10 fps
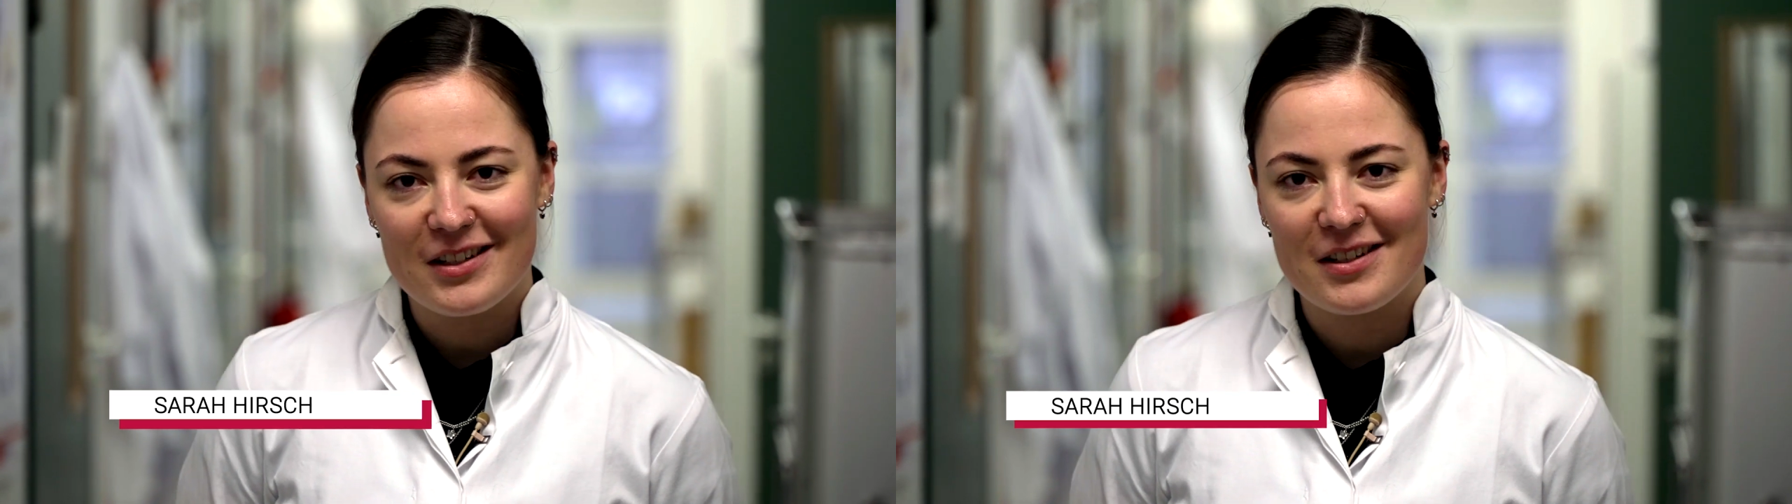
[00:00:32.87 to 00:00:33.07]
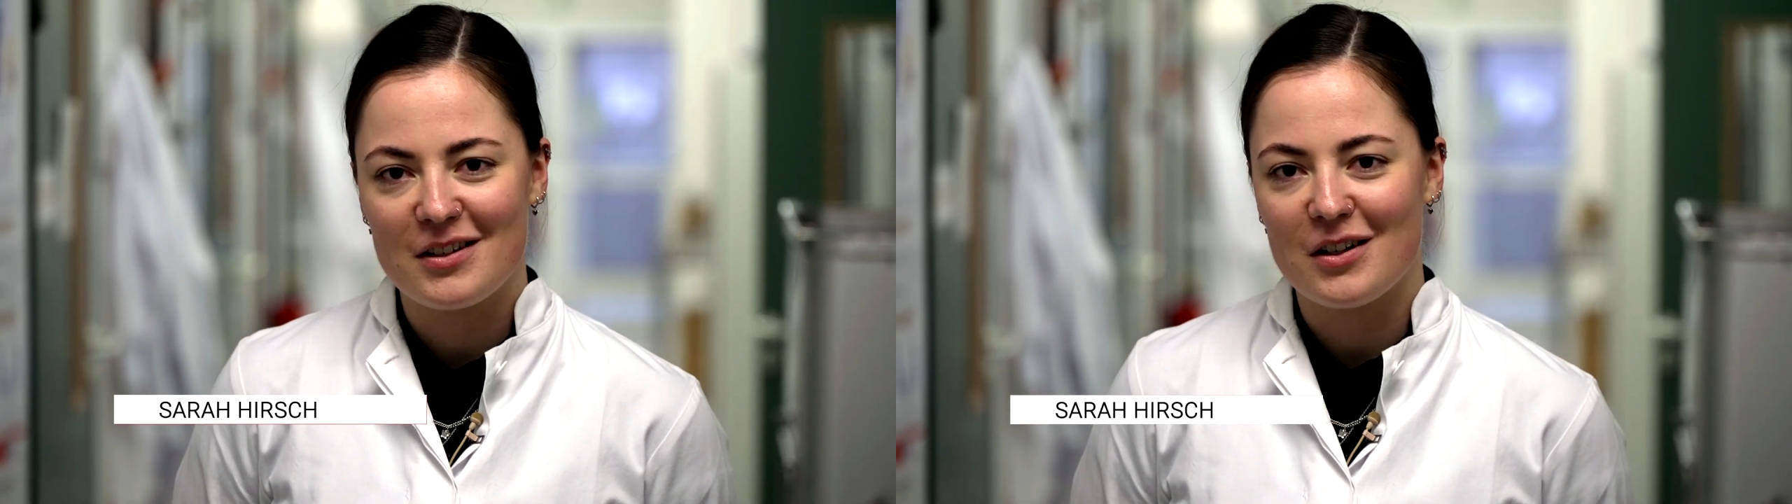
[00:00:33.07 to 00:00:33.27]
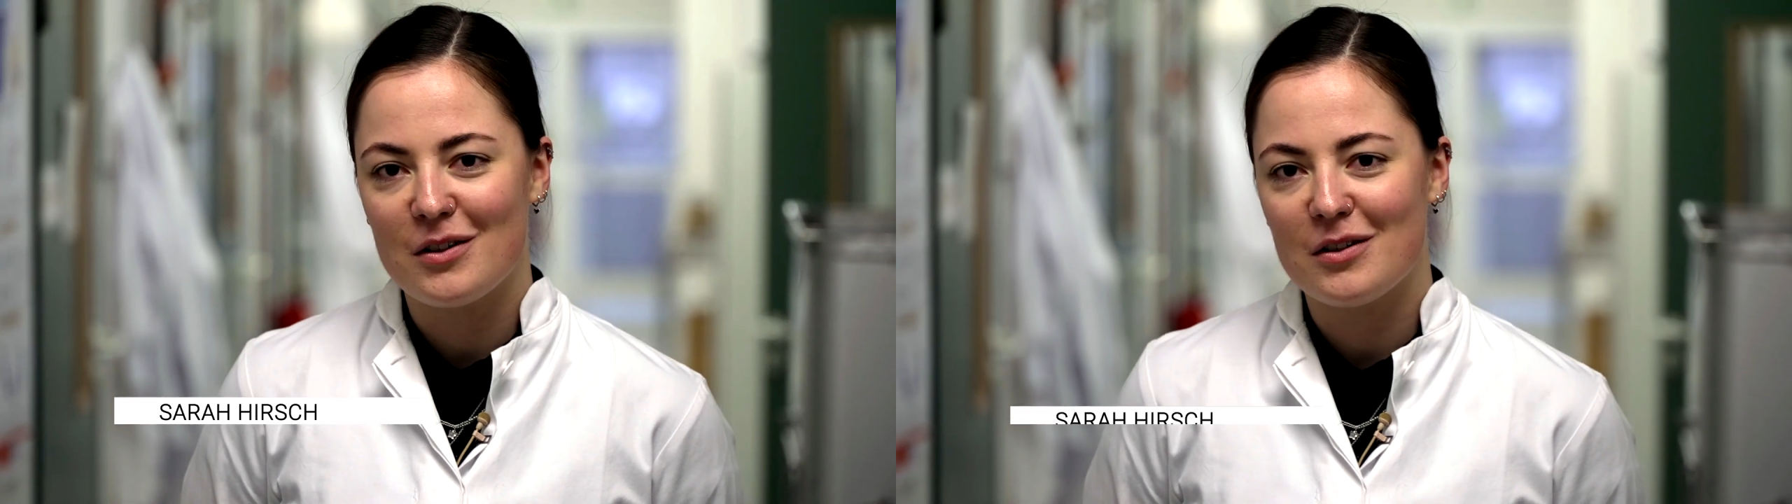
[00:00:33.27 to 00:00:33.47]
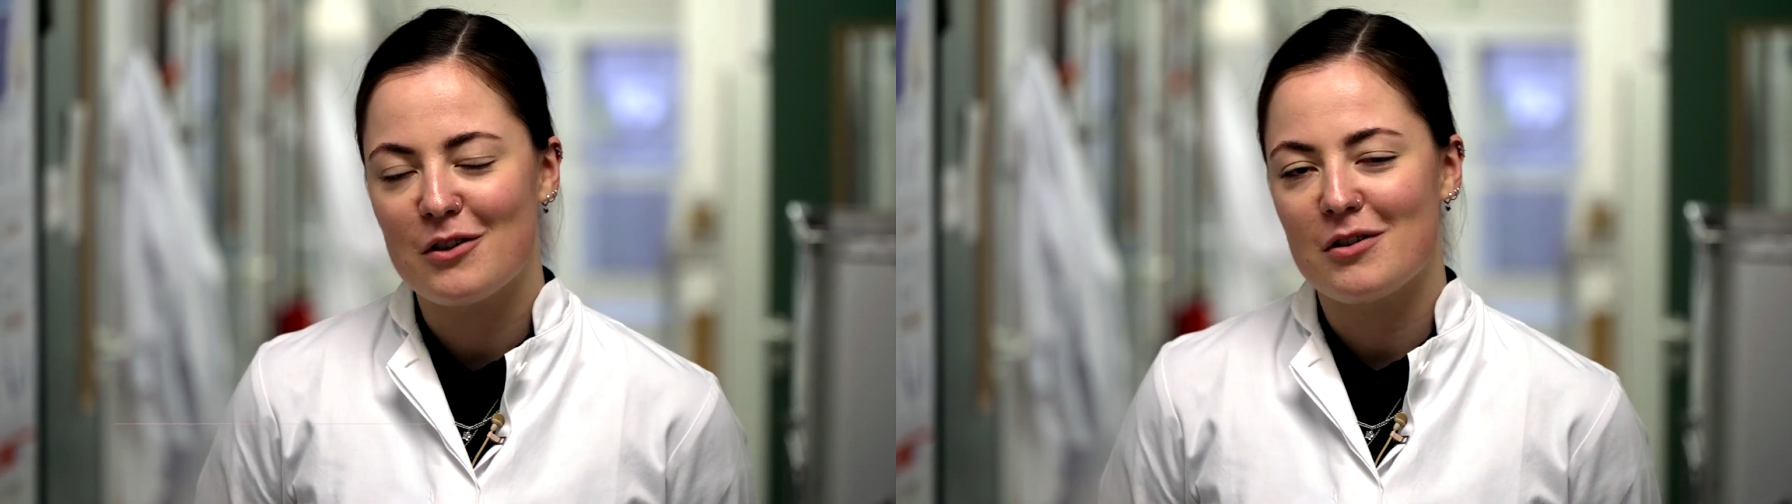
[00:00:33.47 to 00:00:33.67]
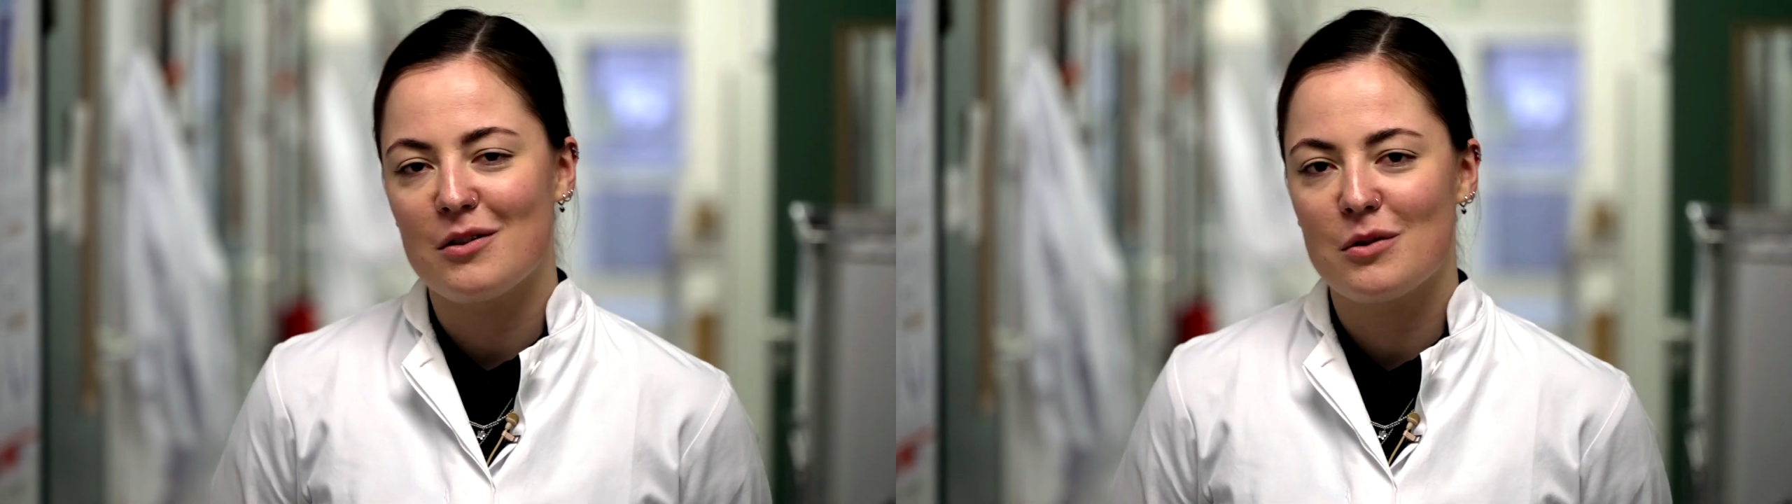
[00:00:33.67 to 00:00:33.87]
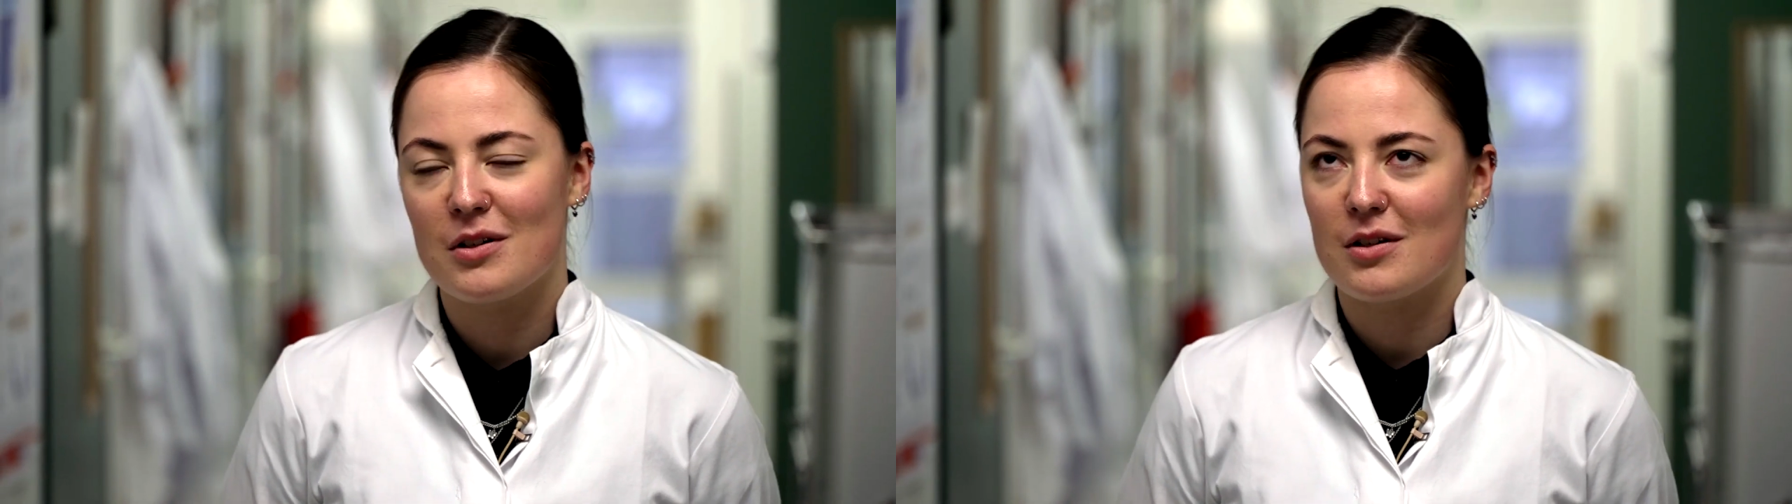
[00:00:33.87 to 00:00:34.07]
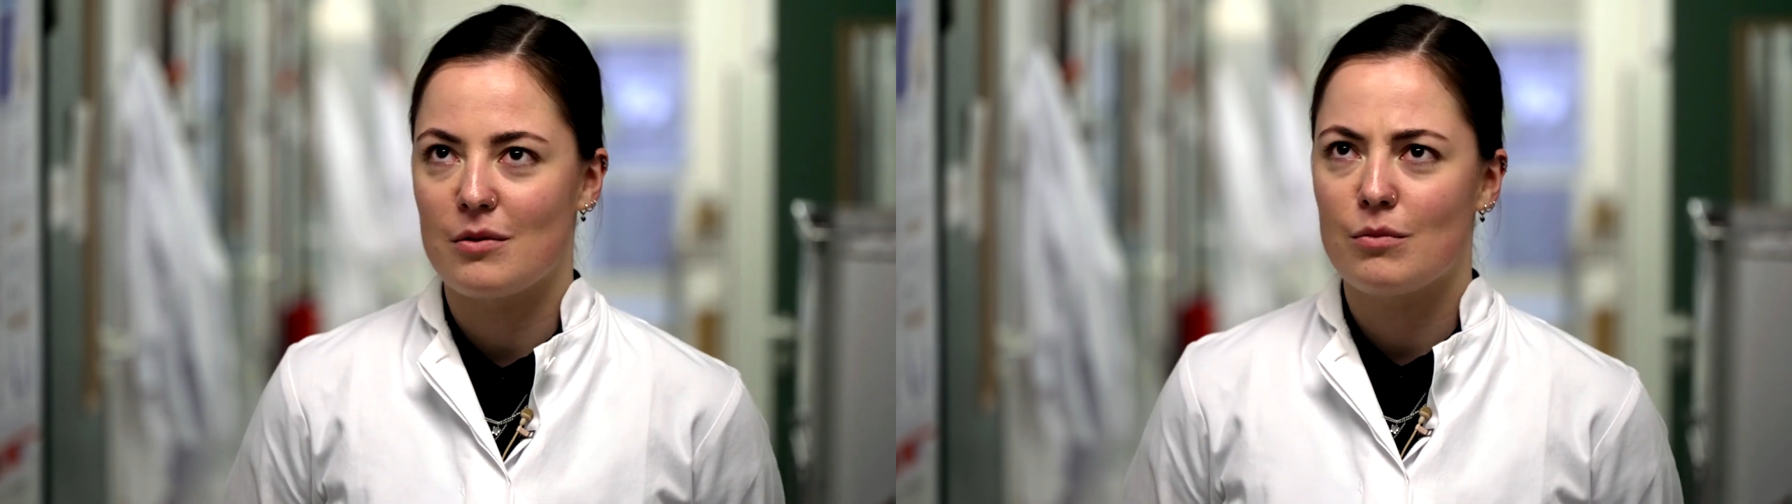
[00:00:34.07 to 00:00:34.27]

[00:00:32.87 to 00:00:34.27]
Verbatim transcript: so around